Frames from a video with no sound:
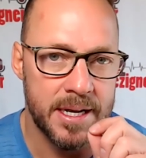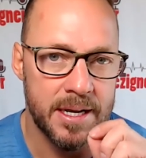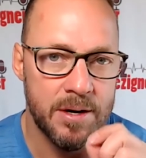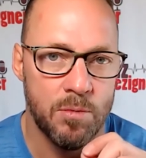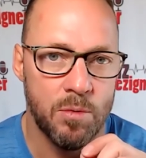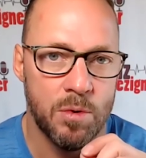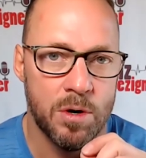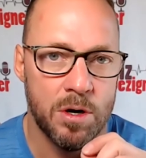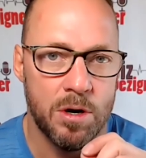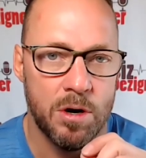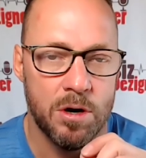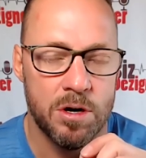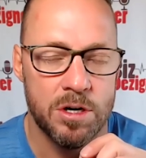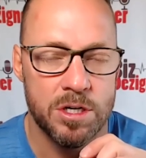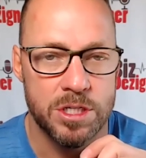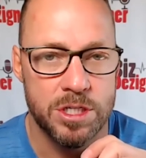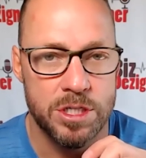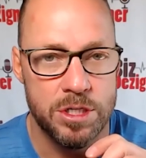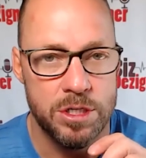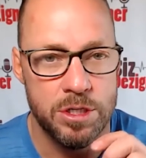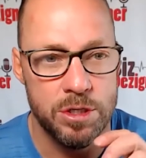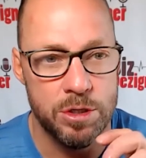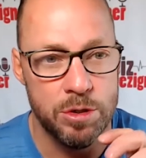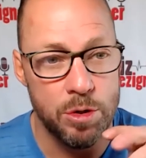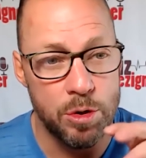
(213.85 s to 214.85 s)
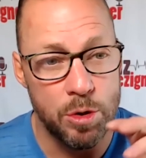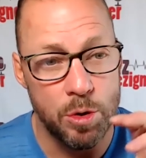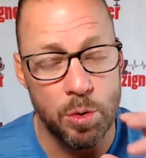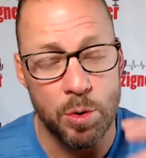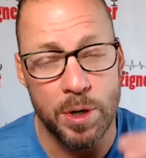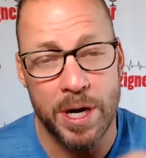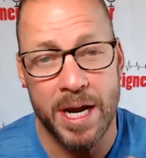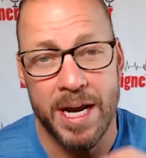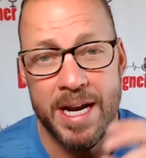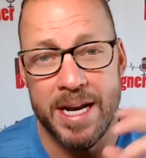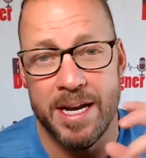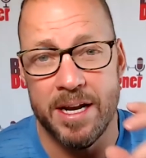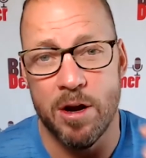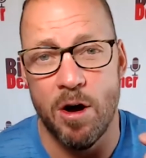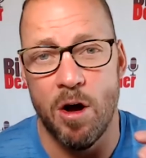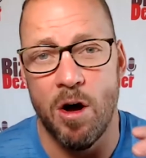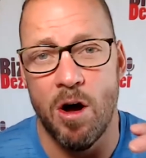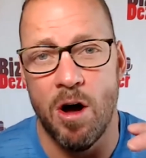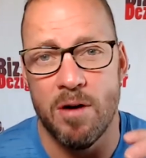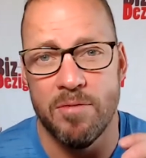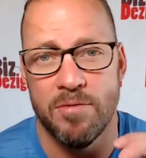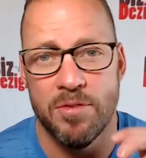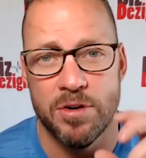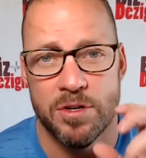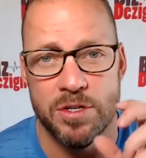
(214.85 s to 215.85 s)
in regards to creating
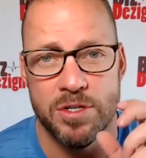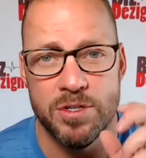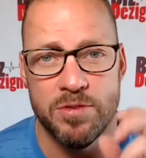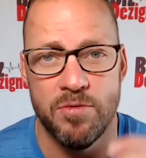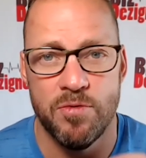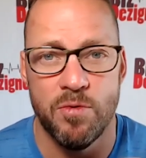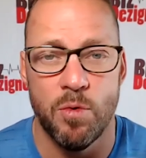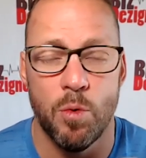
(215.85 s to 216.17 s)
offers